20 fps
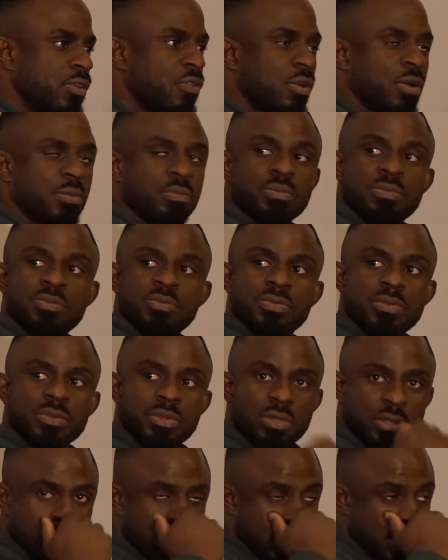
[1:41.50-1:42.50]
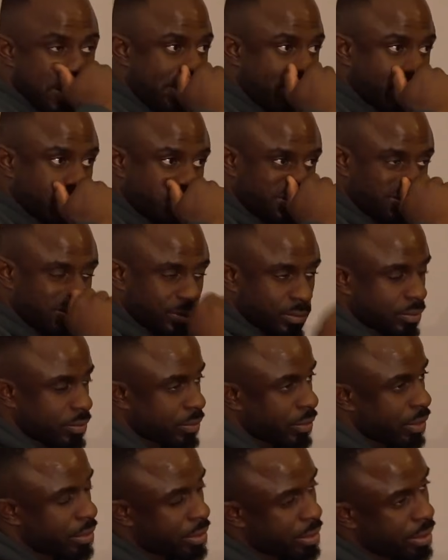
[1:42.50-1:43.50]
That's how it was in Long
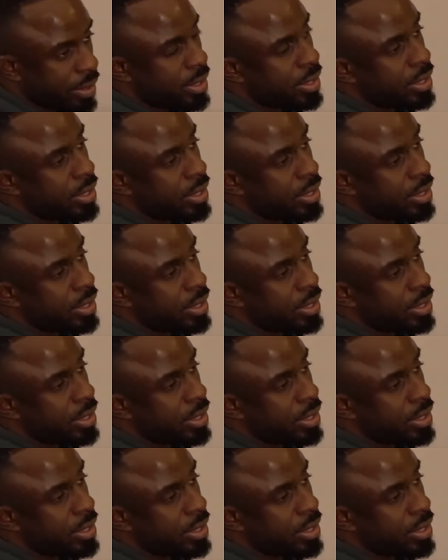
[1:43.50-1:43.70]
Island.